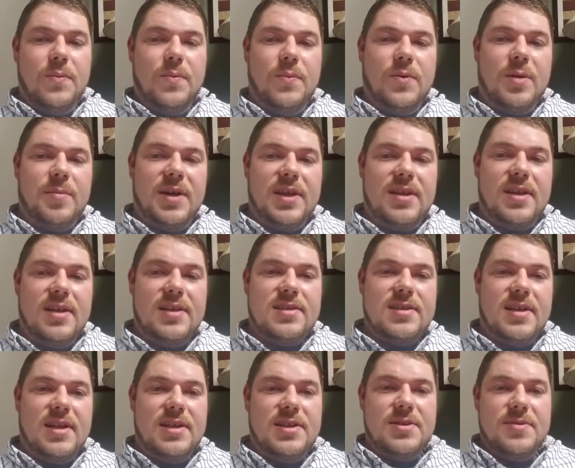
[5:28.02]
One of my things
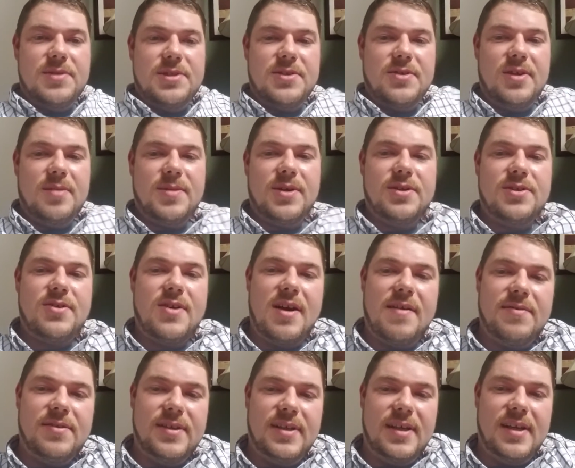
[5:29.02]
that I do enjoy about
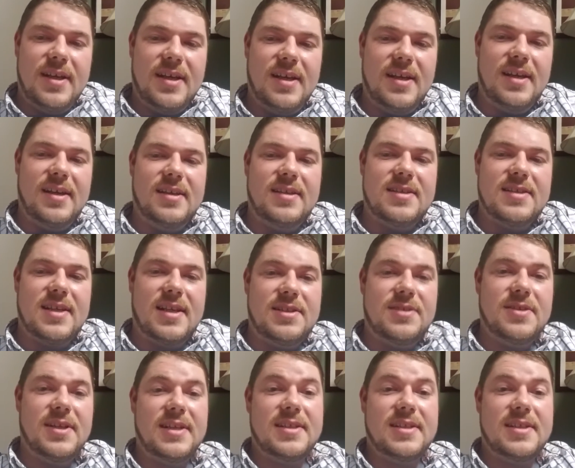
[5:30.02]
traveling is I